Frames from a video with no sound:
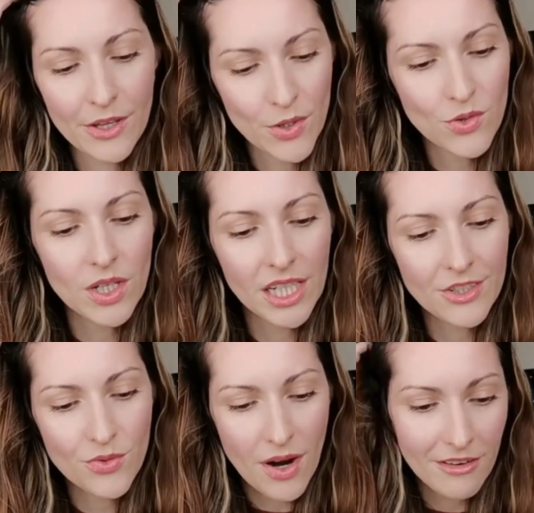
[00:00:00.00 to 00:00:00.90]
I
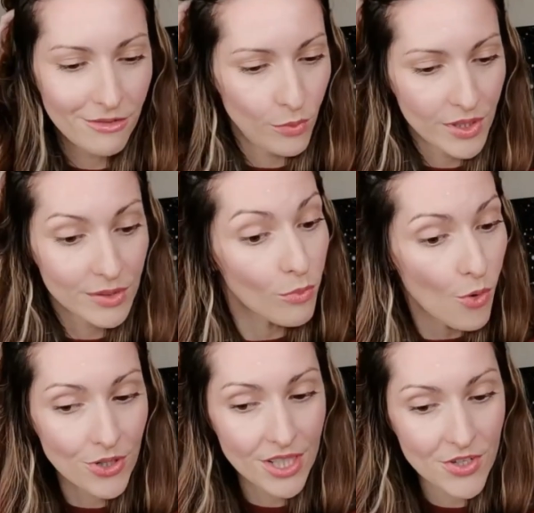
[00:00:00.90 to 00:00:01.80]
usually travel with
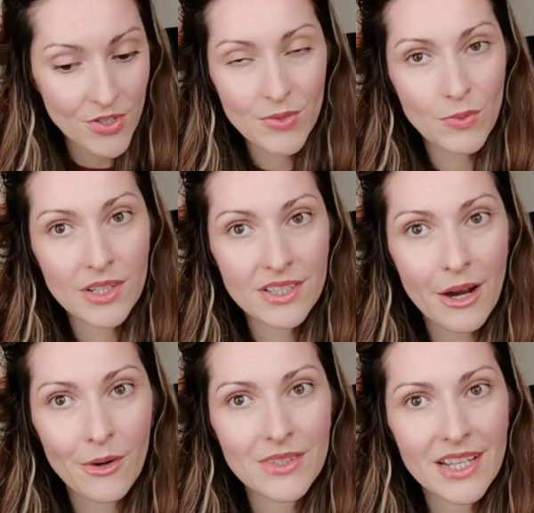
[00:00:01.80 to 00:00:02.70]
more than just one
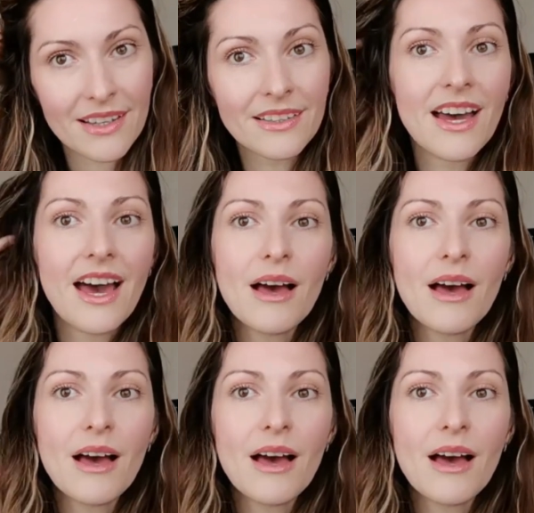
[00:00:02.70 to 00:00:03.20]
tarot deck,